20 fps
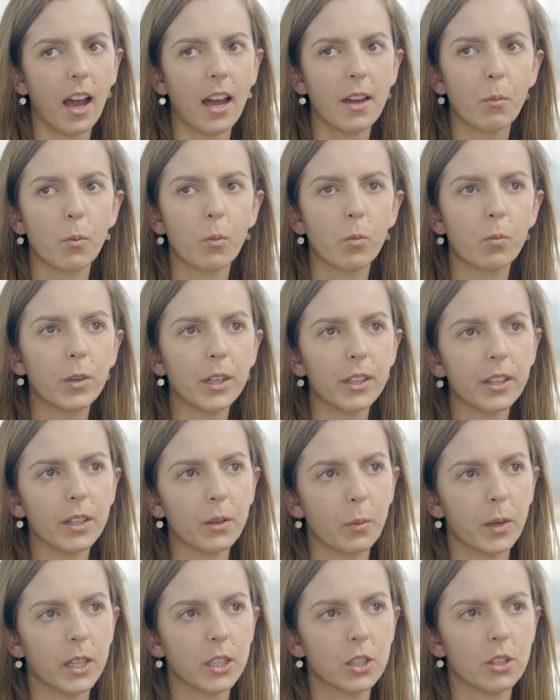really
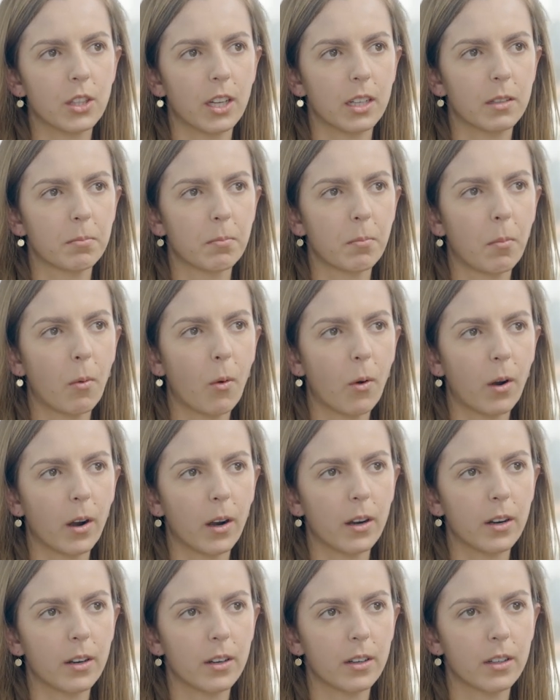wish that
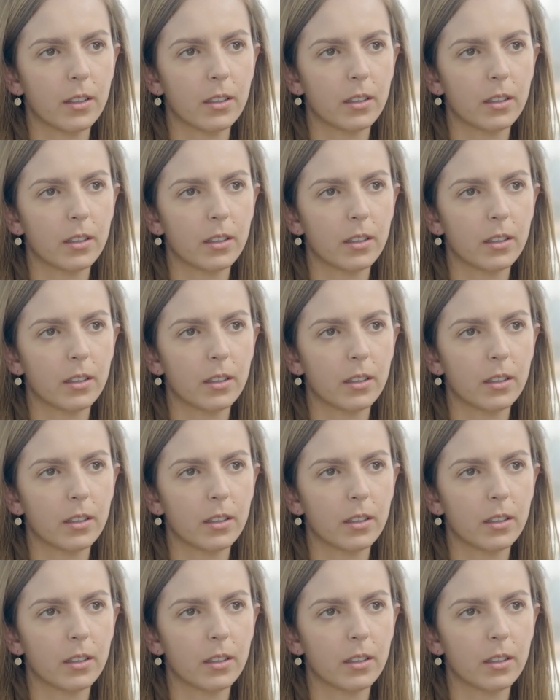more